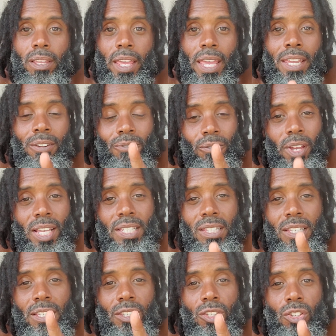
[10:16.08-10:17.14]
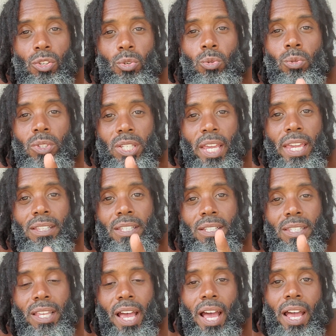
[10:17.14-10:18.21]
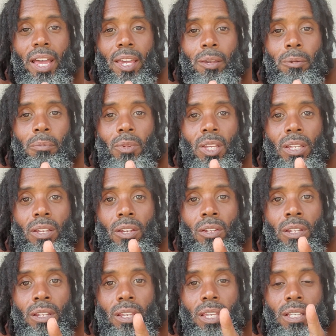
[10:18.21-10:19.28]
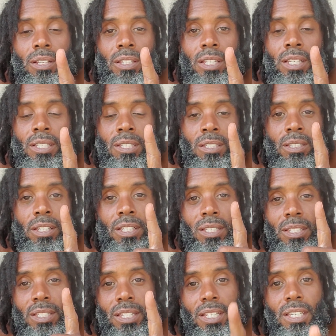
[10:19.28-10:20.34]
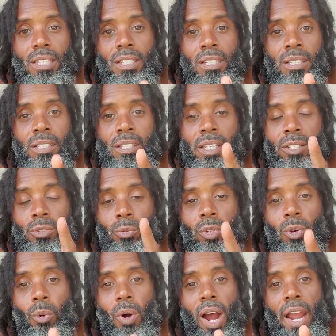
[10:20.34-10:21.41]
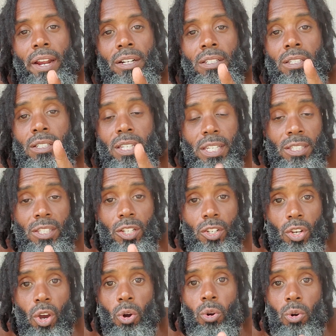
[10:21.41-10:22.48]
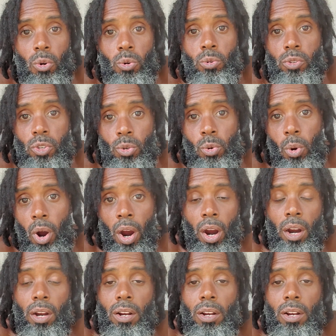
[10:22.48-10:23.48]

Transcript: Invest in you. Take the time that's needed, that's required to get to know who you are.